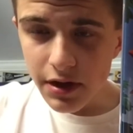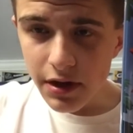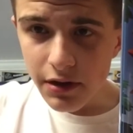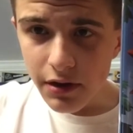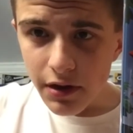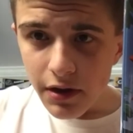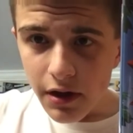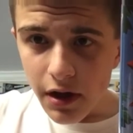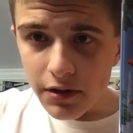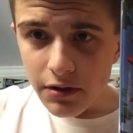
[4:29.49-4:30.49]
and
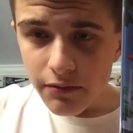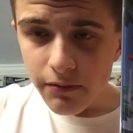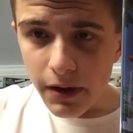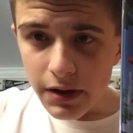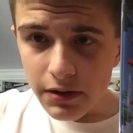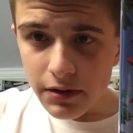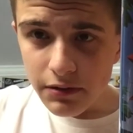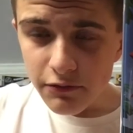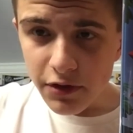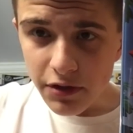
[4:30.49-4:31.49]
I just find
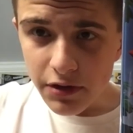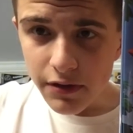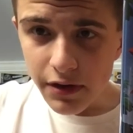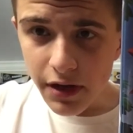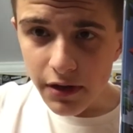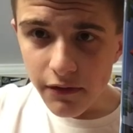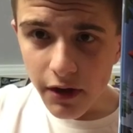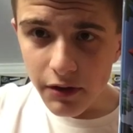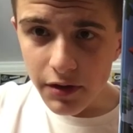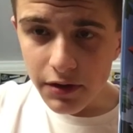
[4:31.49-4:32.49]
it really creative
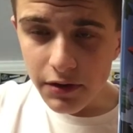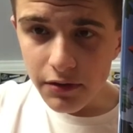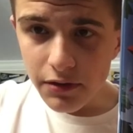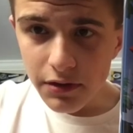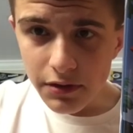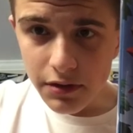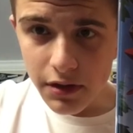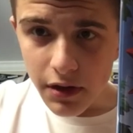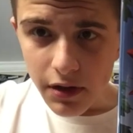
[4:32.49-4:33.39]
how they do this,